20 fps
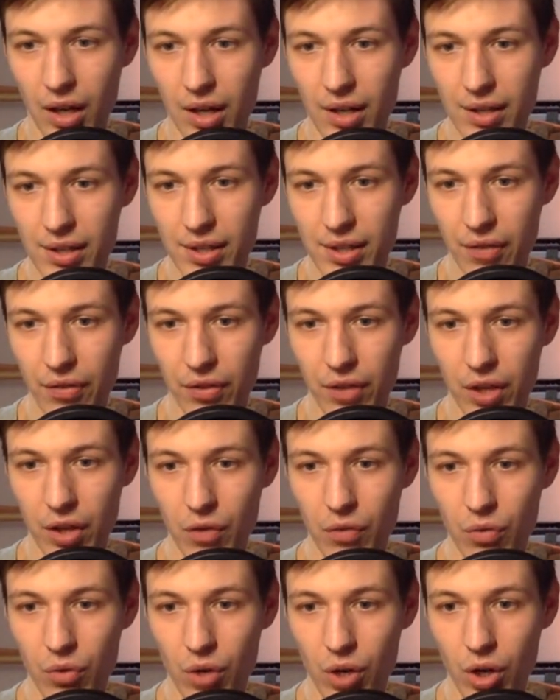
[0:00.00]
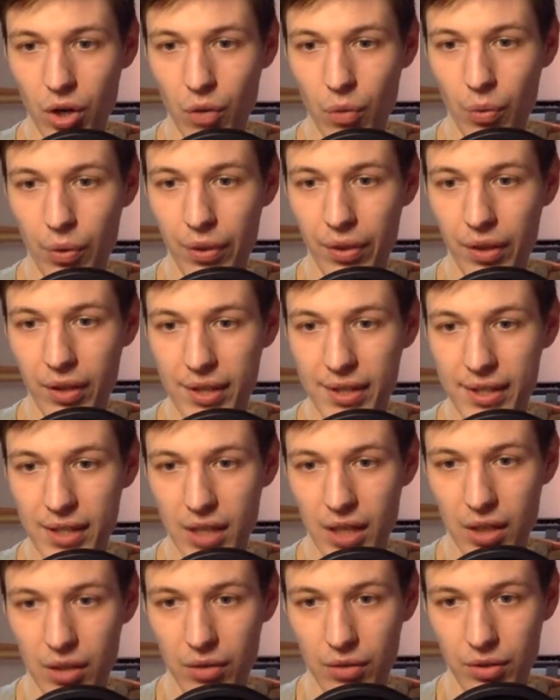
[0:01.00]
Something wrong with the
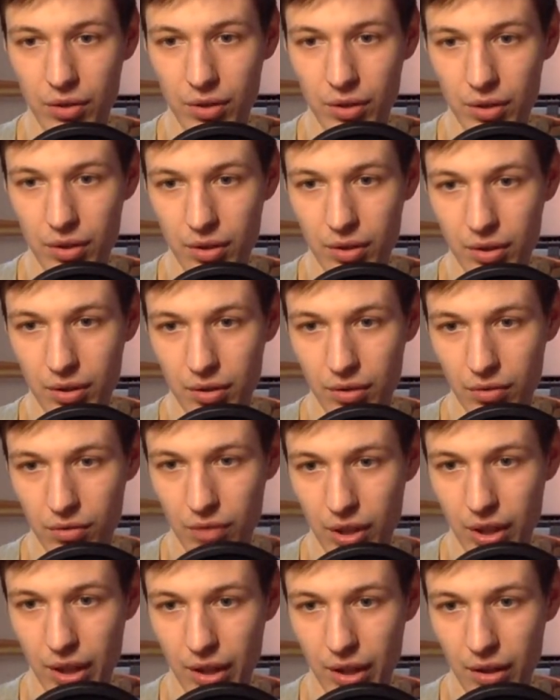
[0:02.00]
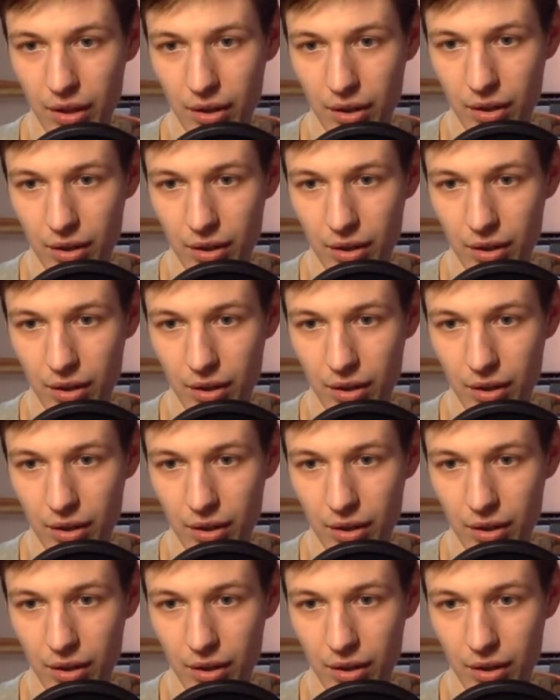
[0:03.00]
sound, right?